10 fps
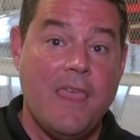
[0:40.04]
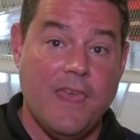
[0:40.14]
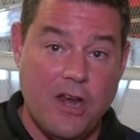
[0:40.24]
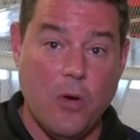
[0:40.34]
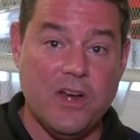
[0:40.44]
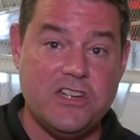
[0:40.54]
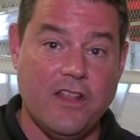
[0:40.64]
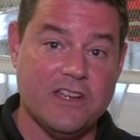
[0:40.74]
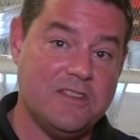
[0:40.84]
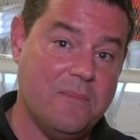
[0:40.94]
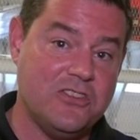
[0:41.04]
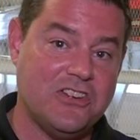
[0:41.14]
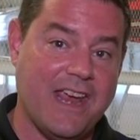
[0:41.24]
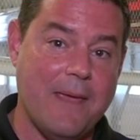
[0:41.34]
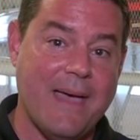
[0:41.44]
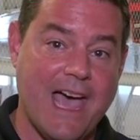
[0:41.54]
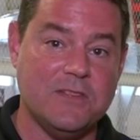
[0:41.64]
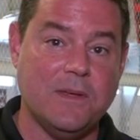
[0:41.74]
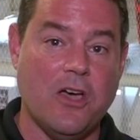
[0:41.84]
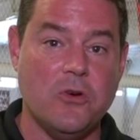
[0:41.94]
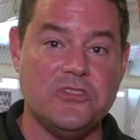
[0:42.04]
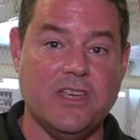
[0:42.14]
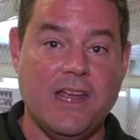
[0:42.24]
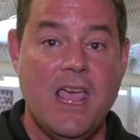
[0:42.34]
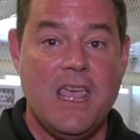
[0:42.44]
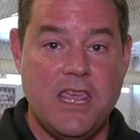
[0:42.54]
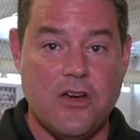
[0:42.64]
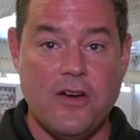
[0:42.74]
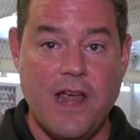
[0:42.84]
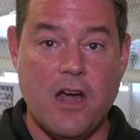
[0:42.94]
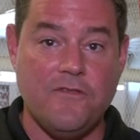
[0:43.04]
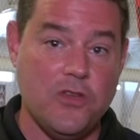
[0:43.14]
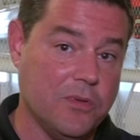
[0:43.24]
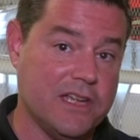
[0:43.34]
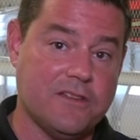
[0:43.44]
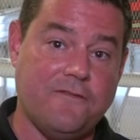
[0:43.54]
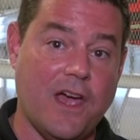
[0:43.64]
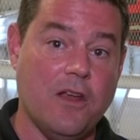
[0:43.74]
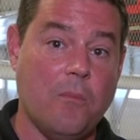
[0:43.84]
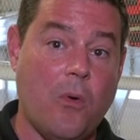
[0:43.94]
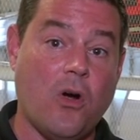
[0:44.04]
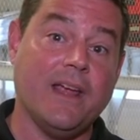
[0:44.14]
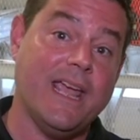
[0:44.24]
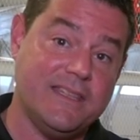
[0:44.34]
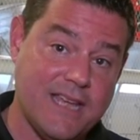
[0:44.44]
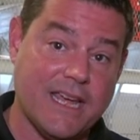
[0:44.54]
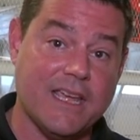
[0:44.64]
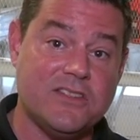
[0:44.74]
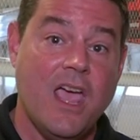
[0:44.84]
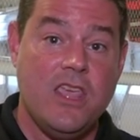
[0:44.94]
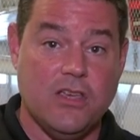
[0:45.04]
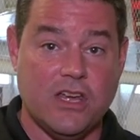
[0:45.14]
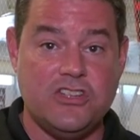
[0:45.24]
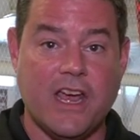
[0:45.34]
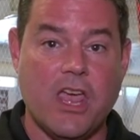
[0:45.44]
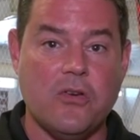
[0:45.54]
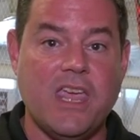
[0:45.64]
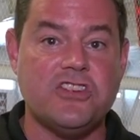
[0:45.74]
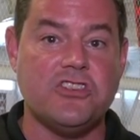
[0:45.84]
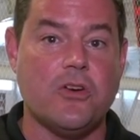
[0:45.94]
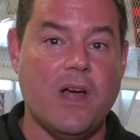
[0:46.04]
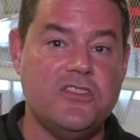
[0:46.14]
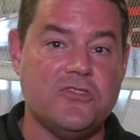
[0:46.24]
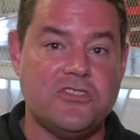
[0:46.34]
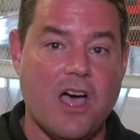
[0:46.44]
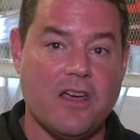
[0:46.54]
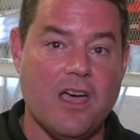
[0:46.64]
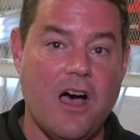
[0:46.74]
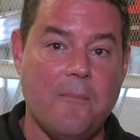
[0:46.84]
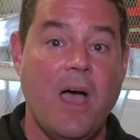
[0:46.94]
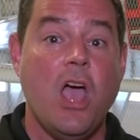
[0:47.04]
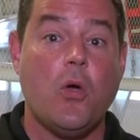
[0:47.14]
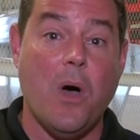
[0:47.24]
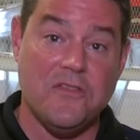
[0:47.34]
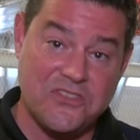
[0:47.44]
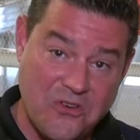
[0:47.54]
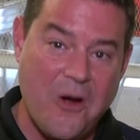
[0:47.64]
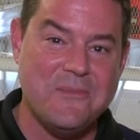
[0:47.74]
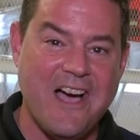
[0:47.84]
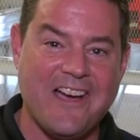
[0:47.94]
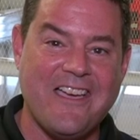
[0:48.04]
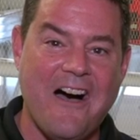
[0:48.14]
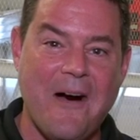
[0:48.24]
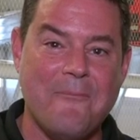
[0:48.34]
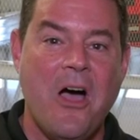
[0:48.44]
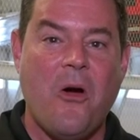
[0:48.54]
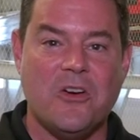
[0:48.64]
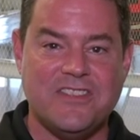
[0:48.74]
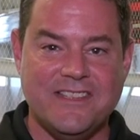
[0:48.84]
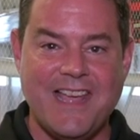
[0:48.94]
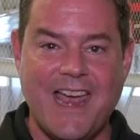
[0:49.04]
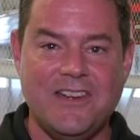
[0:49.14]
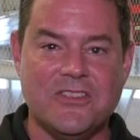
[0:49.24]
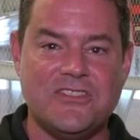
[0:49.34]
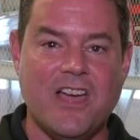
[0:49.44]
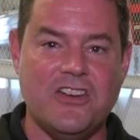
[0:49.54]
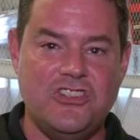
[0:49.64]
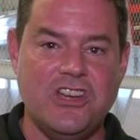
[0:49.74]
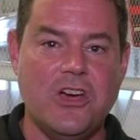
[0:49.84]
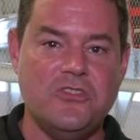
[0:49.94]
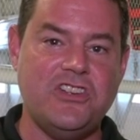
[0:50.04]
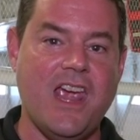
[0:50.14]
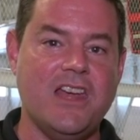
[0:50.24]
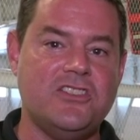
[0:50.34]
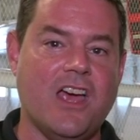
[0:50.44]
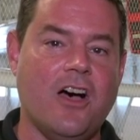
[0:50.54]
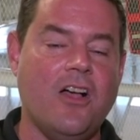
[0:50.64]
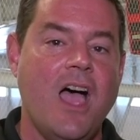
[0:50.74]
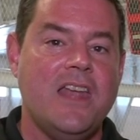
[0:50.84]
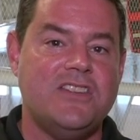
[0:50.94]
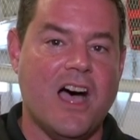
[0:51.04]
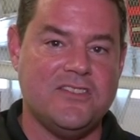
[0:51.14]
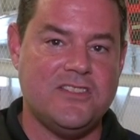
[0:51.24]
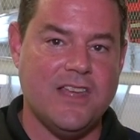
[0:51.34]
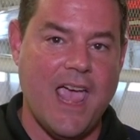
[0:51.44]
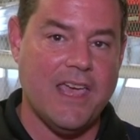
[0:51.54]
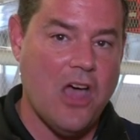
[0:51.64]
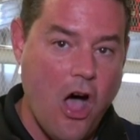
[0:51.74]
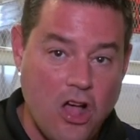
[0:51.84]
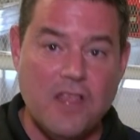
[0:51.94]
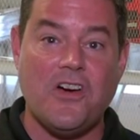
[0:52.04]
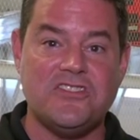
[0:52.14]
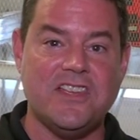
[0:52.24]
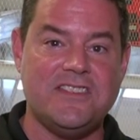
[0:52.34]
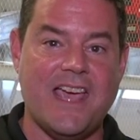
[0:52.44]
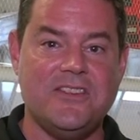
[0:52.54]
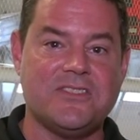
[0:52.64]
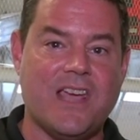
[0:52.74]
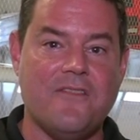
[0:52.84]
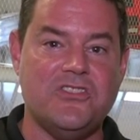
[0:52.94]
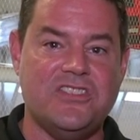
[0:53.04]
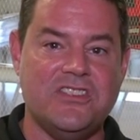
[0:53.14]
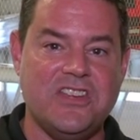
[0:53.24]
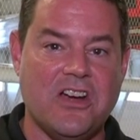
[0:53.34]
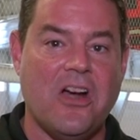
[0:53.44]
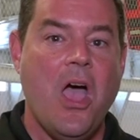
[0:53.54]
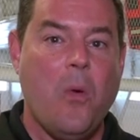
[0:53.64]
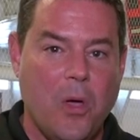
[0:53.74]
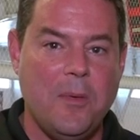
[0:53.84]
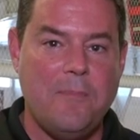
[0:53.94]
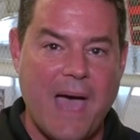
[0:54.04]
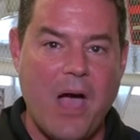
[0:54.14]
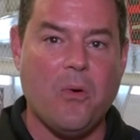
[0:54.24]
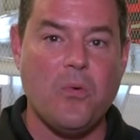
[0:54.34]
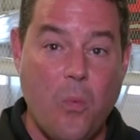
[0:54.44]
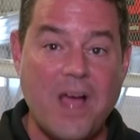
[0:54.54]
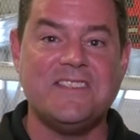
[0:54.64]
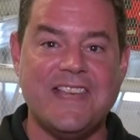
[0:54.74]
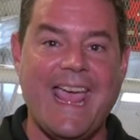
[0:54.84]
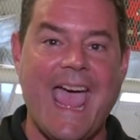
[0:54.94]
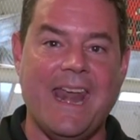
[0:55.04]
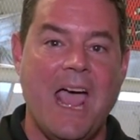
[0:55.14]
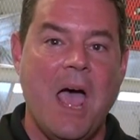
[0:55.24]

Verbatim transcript: that an O H L exhibition game has been hosted here in Ayr. If you would like to find out more and get tickets, you can check out kitchener rangers dot com, guelph storm dot com, or centennials dot g o j h l dot c a. And all of our Centennials coverage this year will be powered once again